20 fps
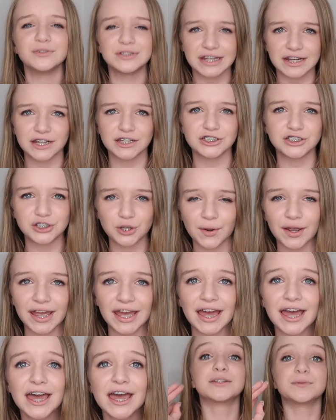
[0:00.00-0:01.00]
you did enjoy
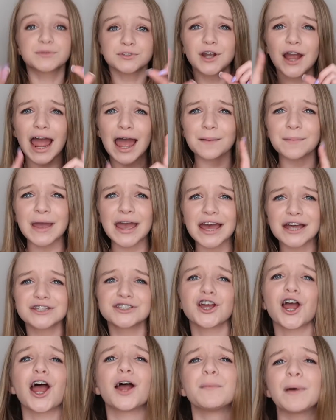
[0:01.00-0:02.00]
it. Subscribe and
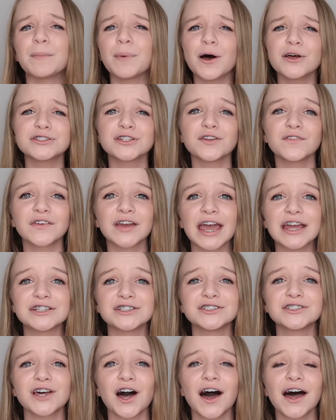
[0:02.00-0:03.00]
turn my post
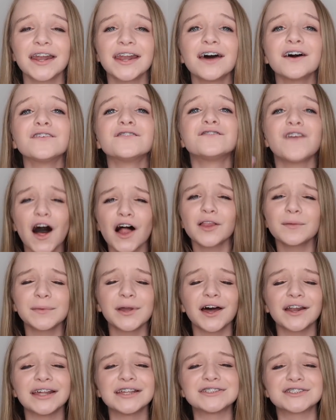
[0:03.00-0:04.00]
notifications on. Follow me
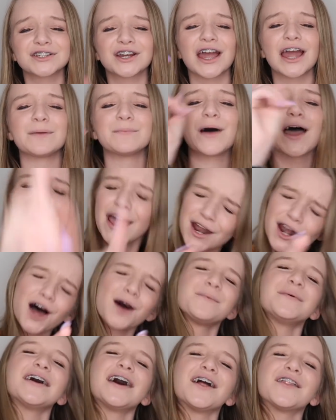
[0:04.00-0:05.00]
on Instagram and
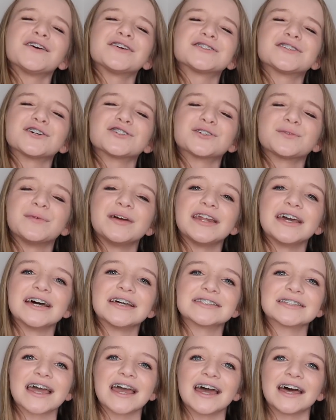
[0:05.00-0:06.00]
all my other social
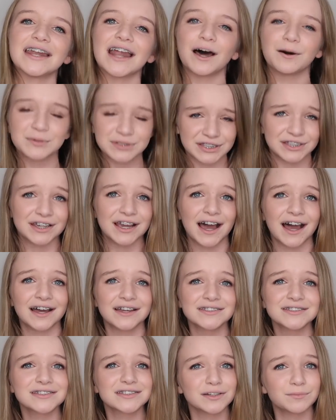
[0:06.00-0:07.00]
medias, and I will see you
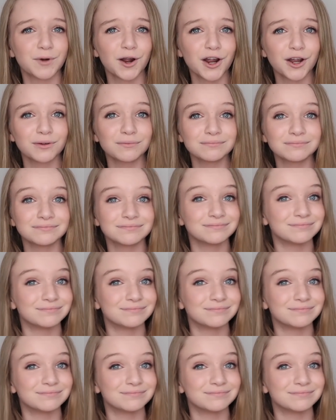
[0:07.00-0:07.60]
guys tomorrow.